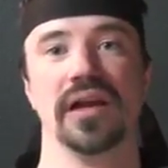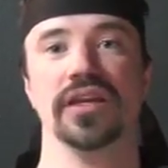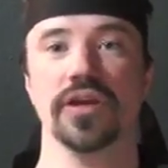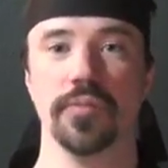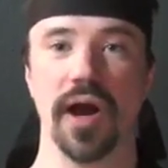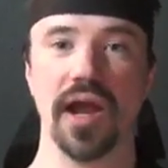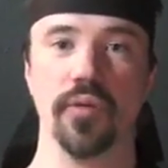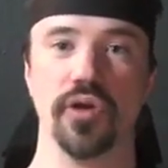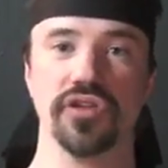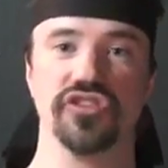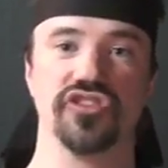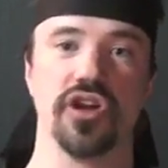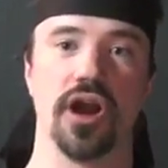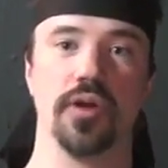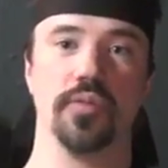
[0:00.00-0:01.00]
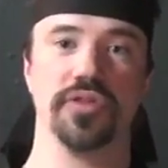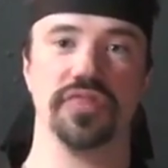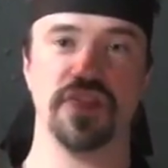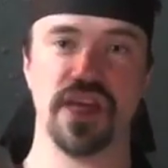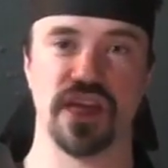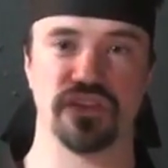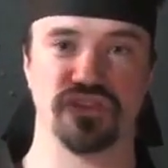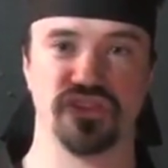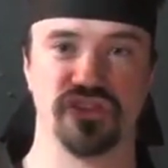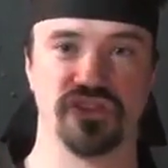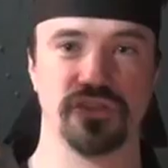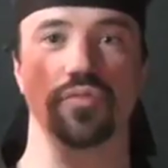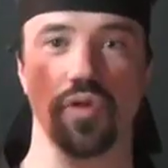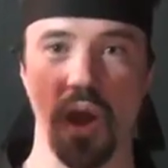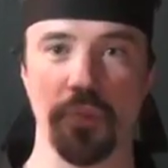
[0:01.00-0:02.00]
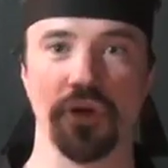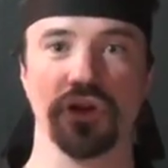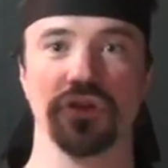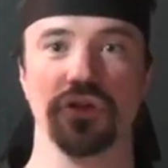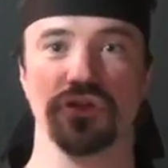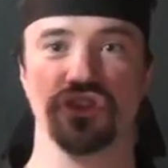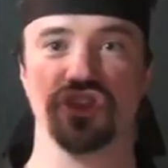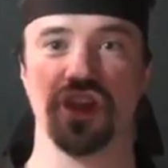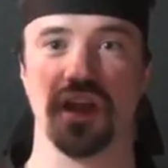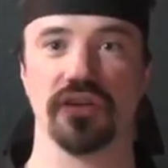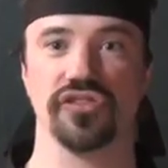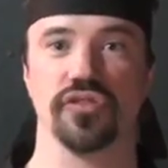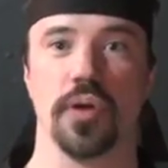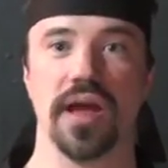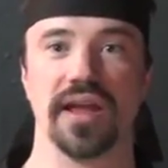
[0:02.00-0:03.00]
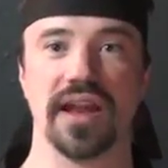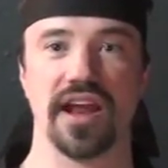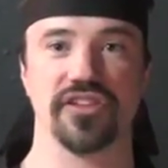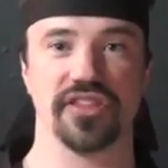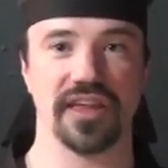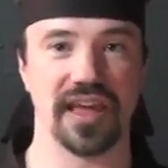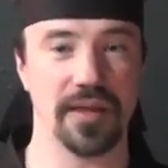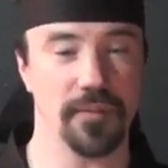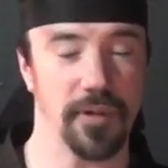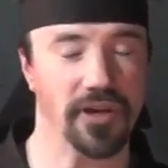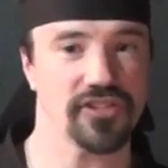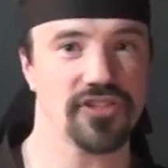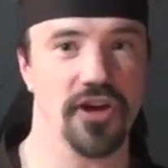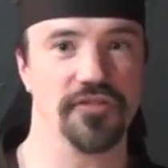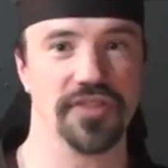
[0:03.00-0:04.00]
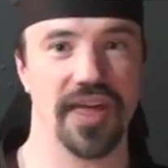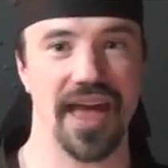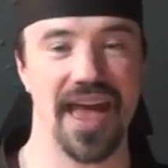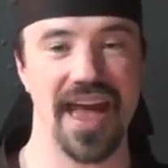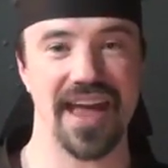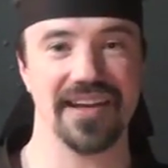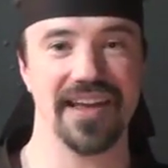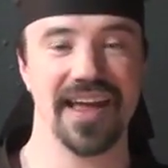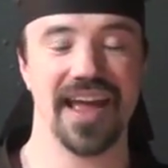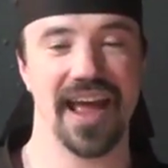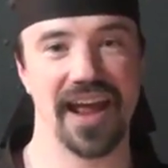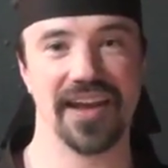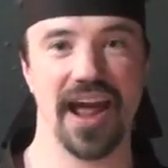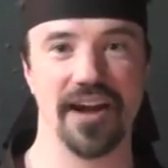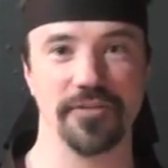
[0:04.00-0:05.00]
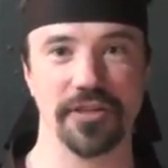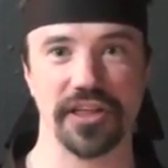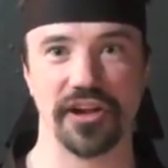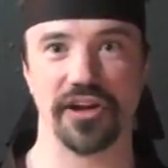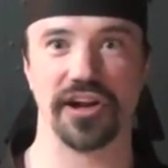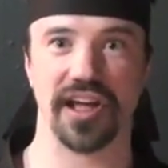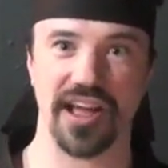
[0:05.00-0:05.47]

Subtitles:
you might want to start with this, rubber nunchuck, so I can actually hit myself in the head and not really hurt.